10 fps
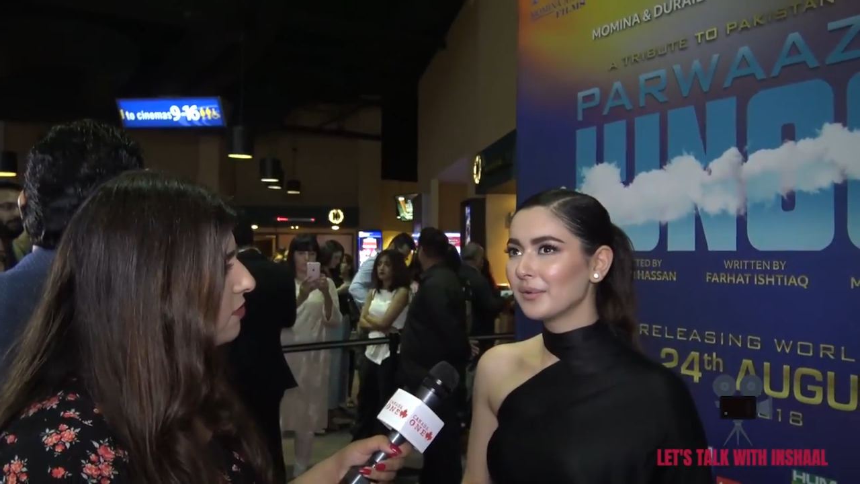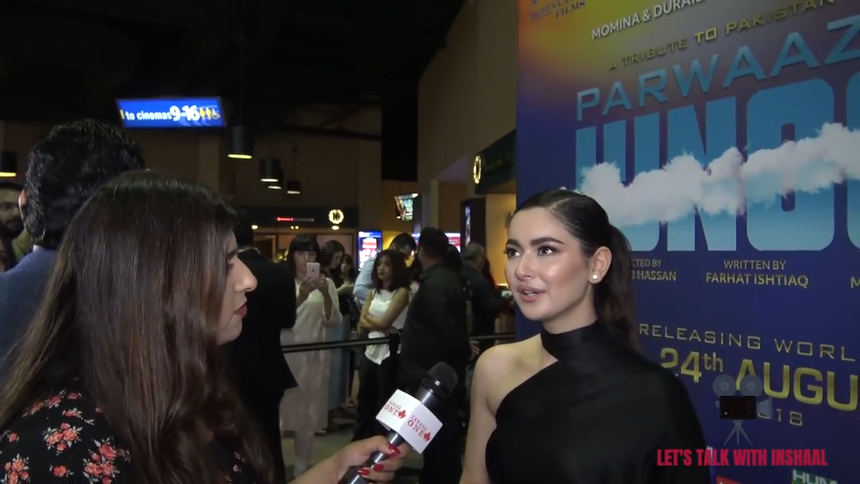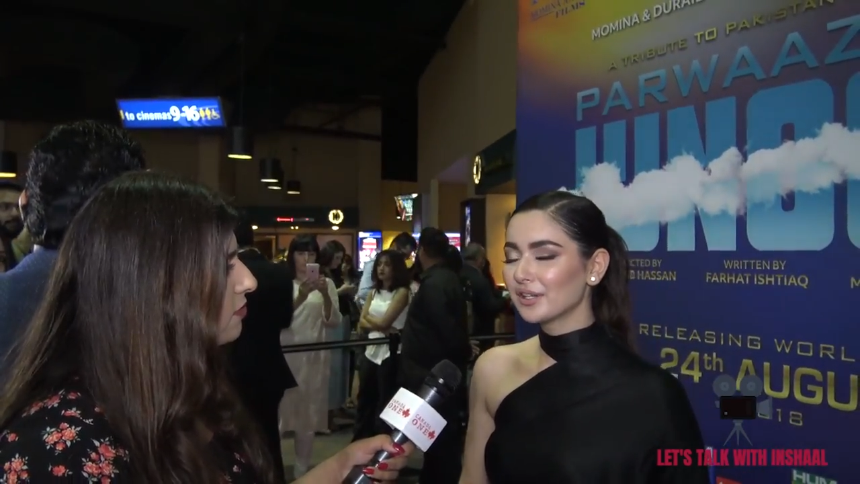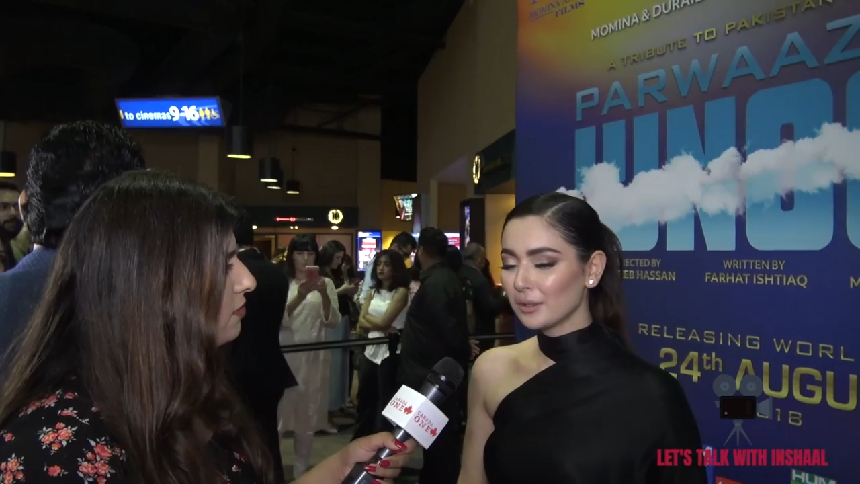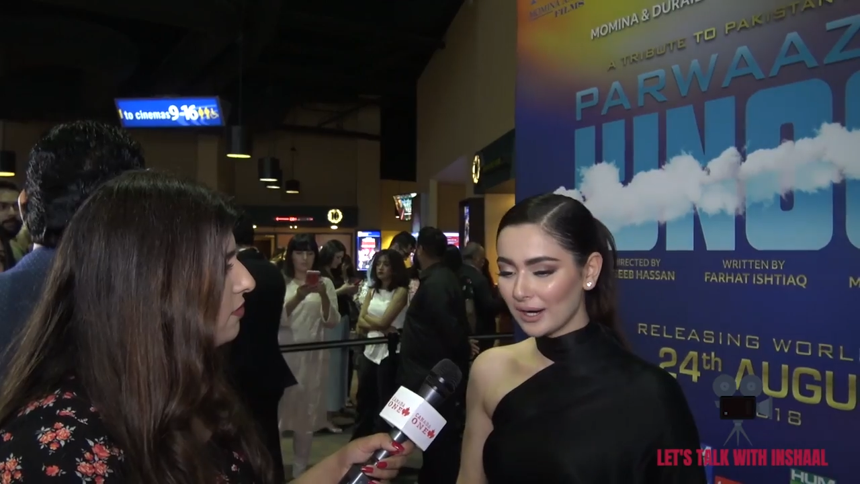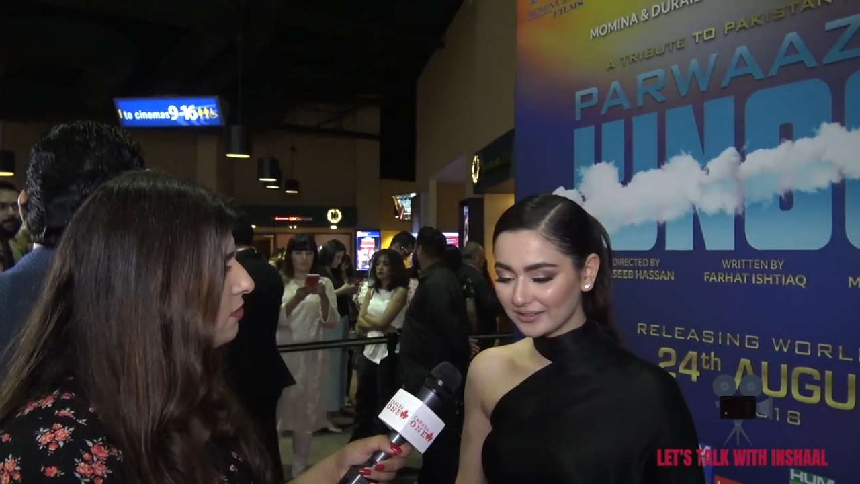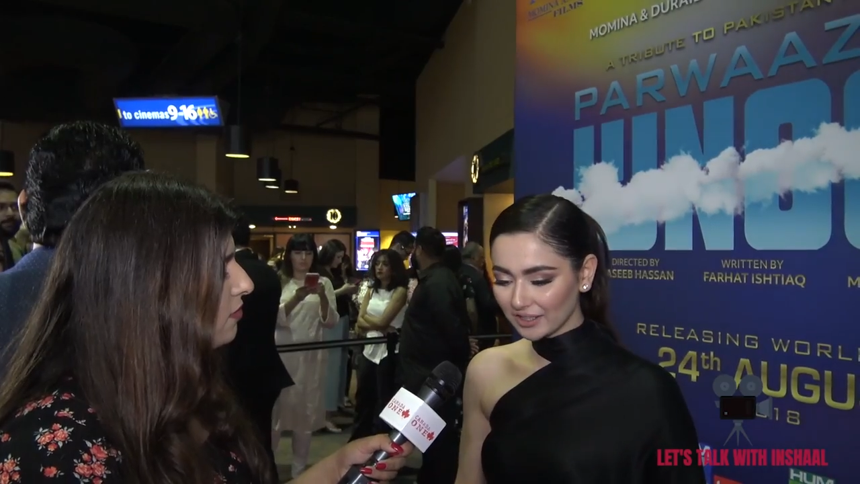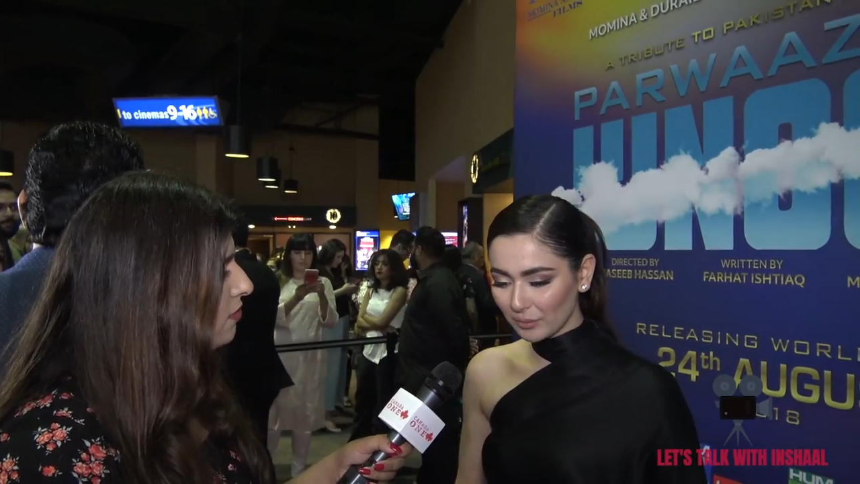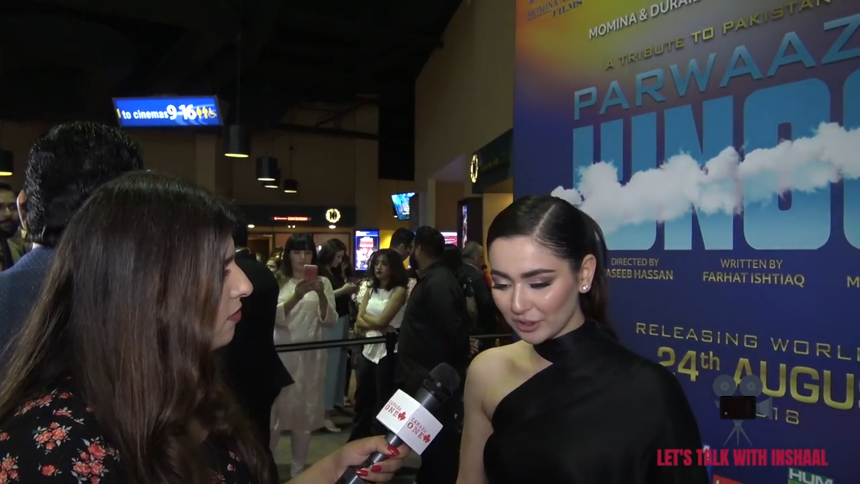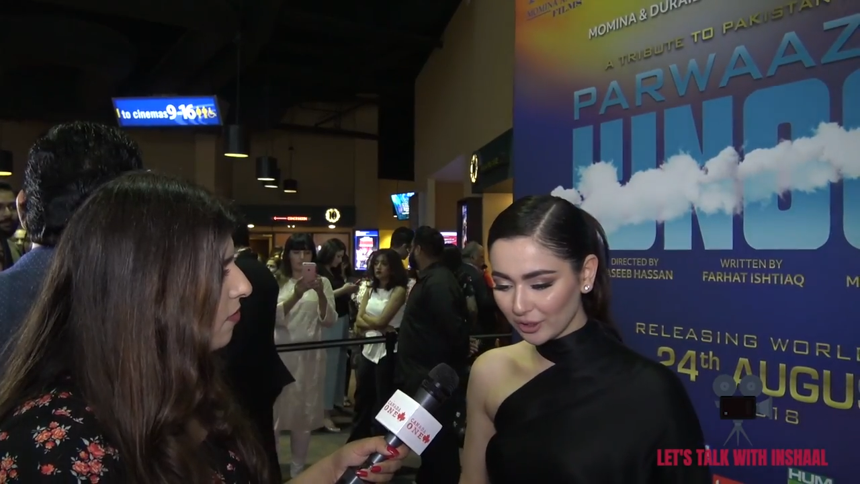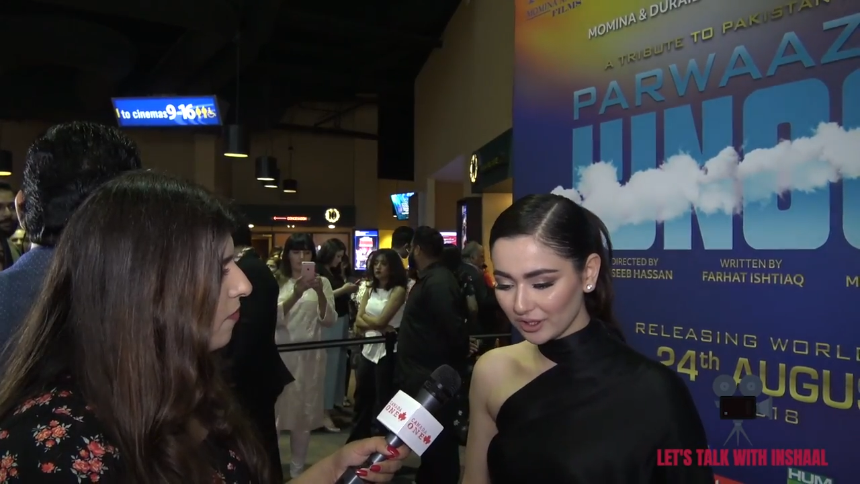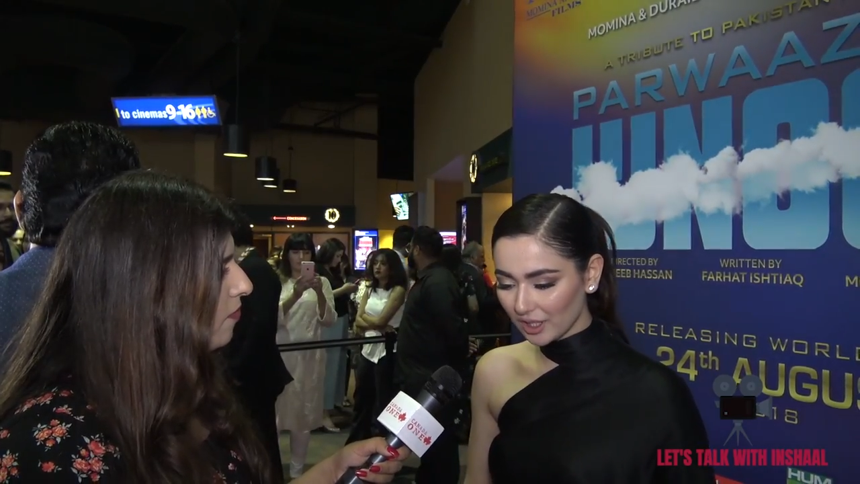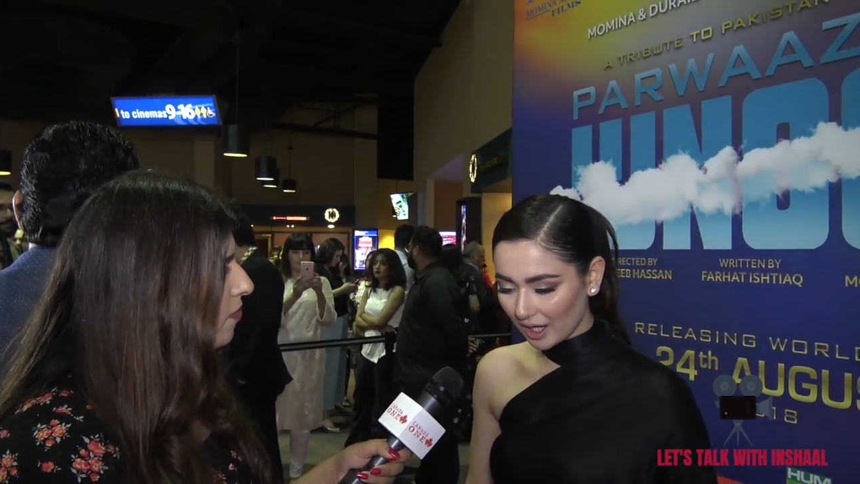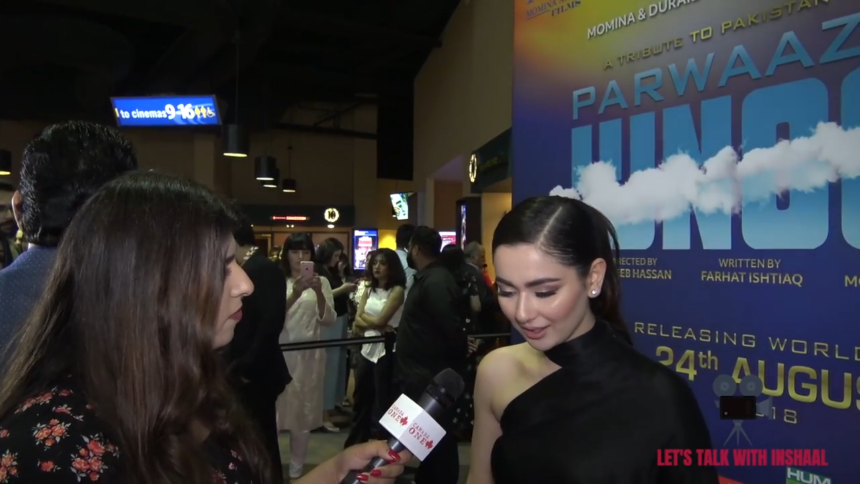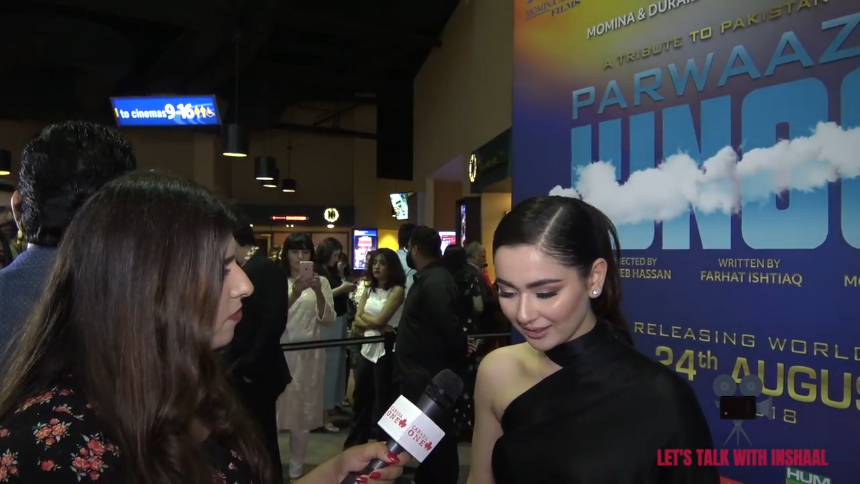You know, I think when you're
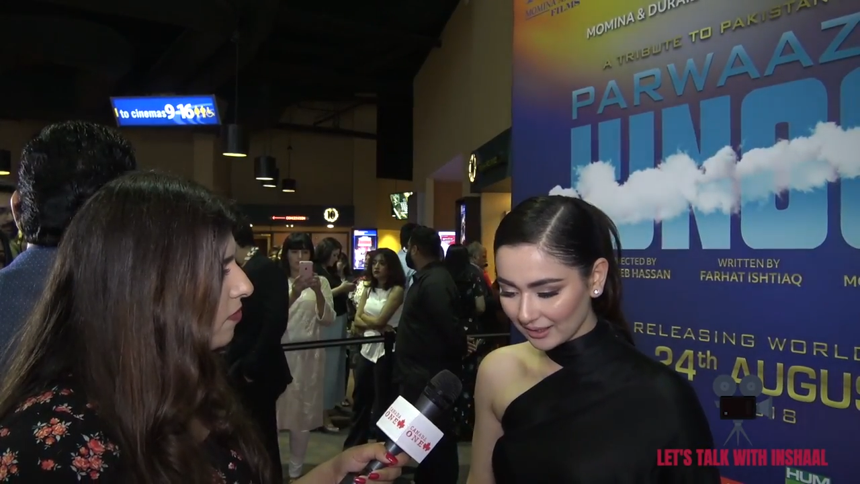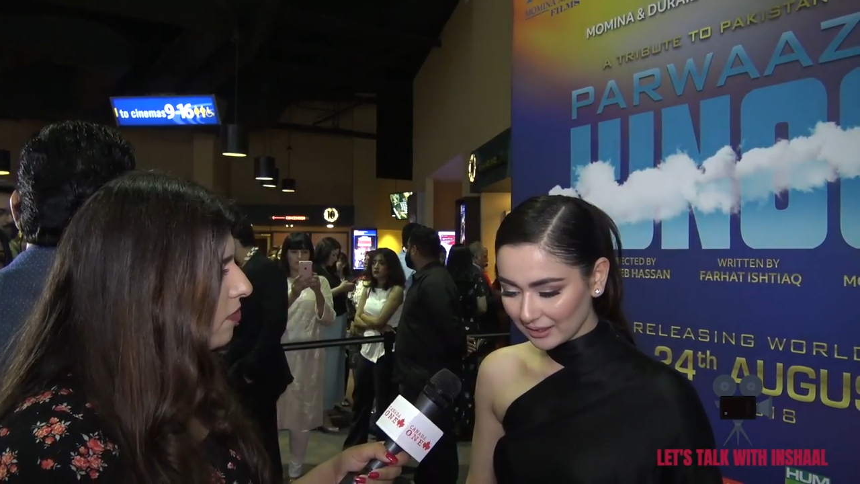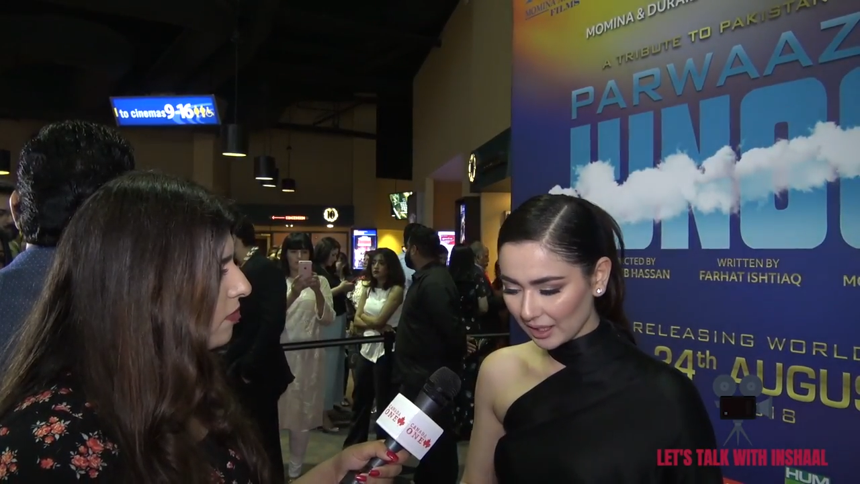young,